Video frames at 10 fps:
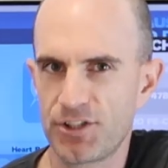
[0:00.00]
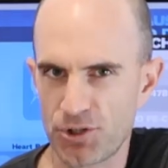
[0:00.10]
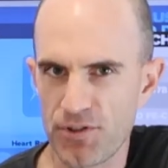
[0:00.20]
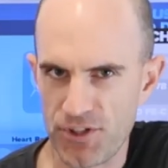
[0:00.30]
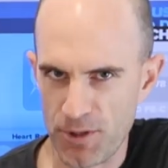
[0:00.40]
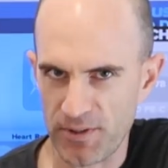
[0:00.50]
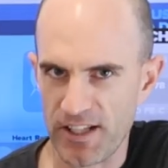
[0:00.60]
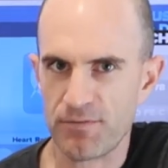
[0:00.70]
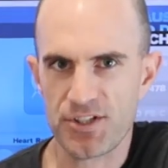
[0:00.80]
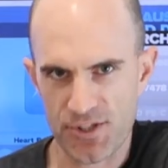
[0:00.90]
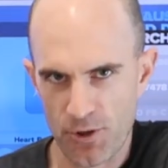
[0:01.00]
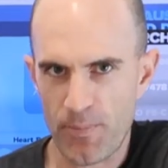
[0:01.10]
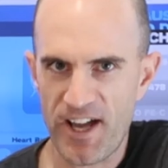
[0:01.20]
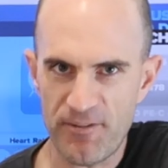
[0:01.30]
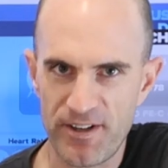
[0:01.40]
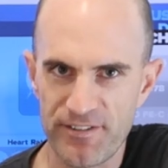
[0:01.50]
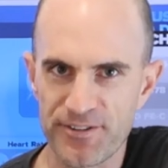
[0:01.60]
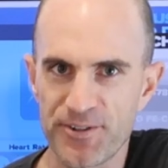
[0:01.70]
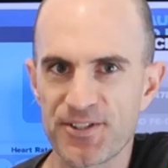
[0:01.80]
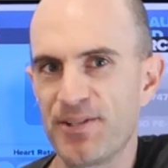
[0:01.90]
truth that you believe, which is your power meter,
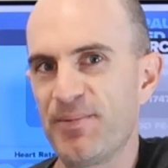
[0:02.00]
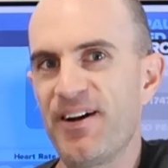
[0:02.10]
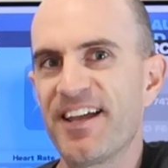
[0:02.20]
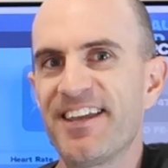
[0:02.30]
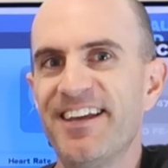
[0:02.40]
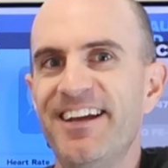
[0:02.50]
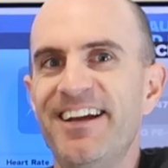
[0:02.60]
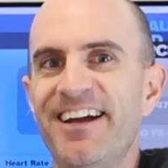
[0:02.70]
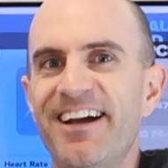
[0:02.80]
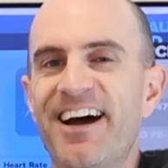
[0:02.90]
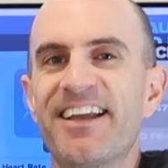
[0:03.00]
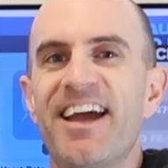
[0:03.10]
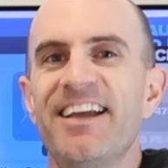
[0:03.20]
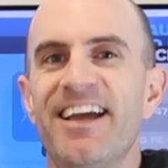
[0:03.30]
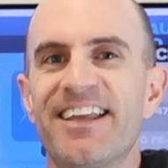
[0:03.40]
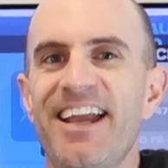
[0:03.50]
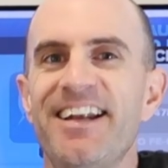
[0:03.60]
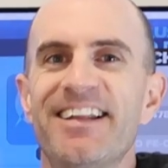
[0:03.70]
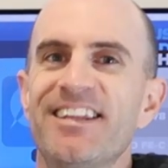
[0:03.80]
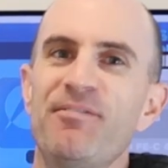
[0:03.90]
of course, on the bike. Okay,
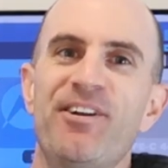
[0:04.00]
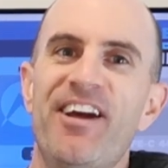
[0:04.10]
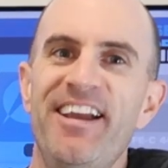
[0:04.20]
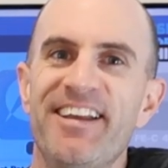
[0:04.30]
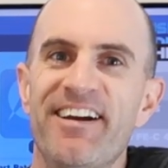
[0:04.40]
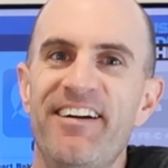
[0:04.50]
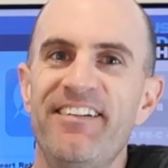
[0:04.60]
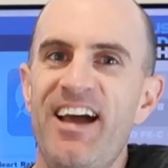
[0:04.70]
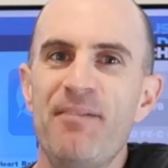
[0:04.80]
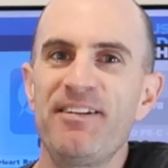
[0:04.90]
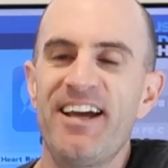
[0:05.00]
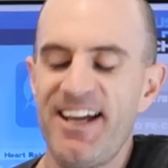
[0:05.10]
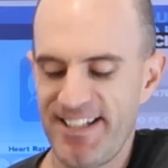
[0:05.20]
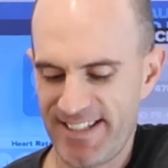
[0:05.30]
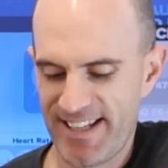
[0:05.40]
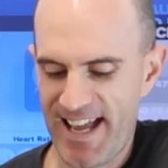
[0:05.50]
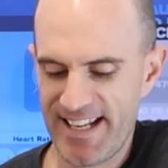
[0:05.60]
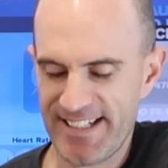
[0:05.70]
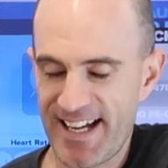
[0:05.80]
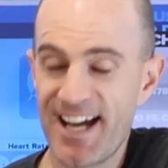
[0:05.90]
again, let me know how you go. Happy days
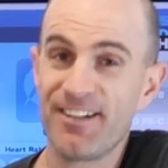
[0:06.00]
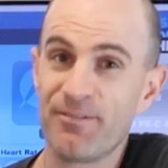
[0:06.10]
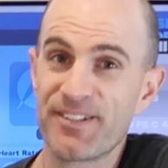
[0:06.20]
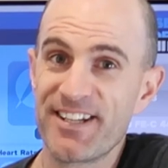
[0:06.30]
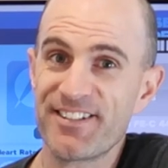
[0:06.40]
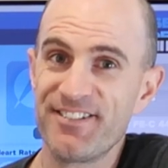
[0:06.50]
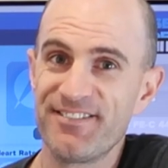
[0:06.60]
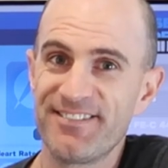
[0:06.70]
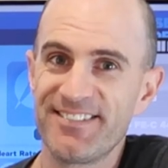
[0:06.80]
and we'll see you soon.